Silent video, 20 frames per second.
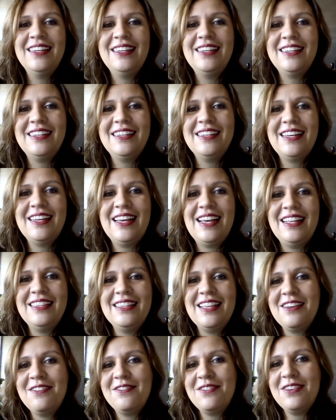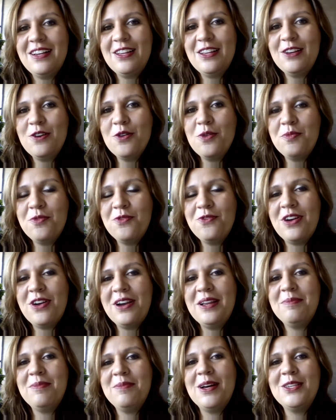And I really hope
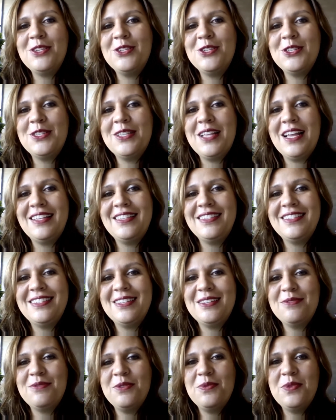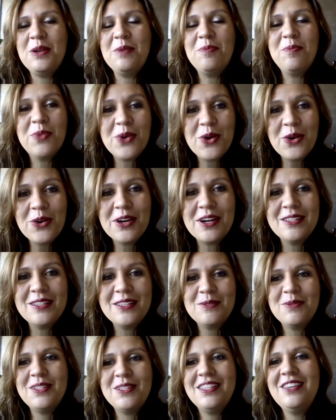very much that we will
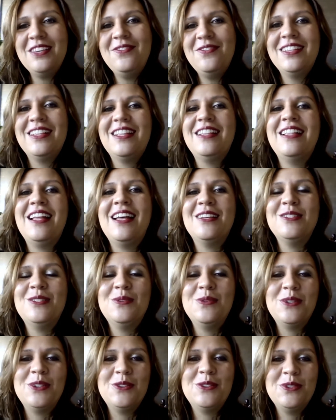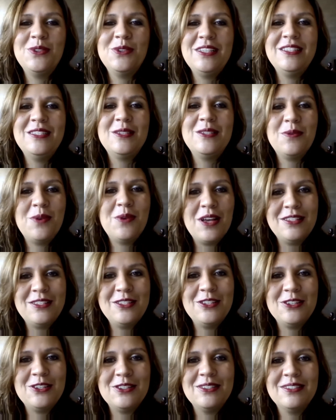progress with giving an answer to this
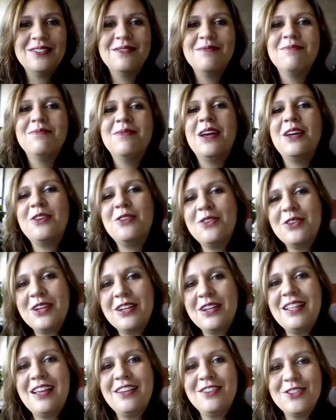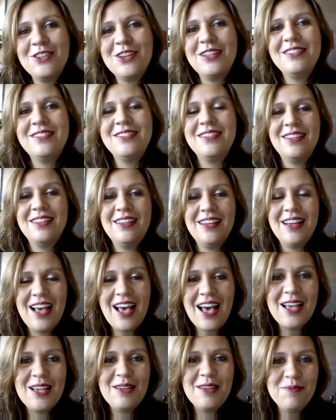question, micro-credentials,
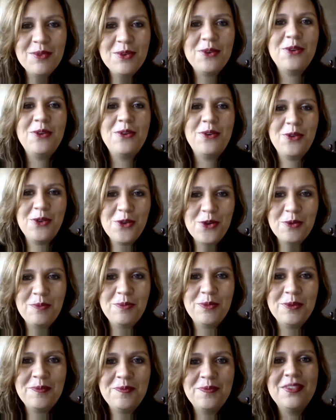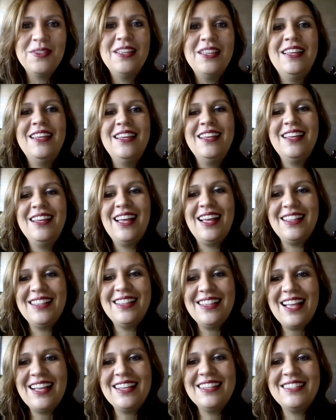hype or hope.
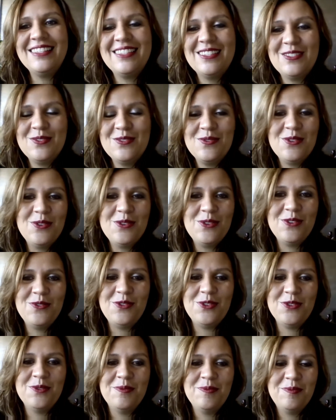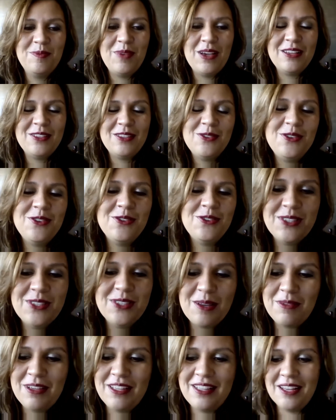And thanks to all of you. Back to you,
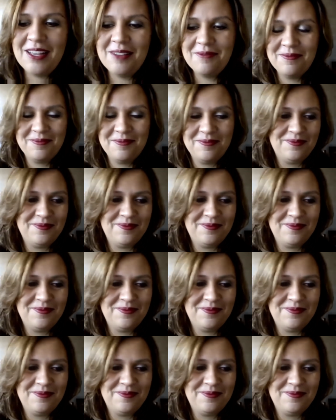Sabina.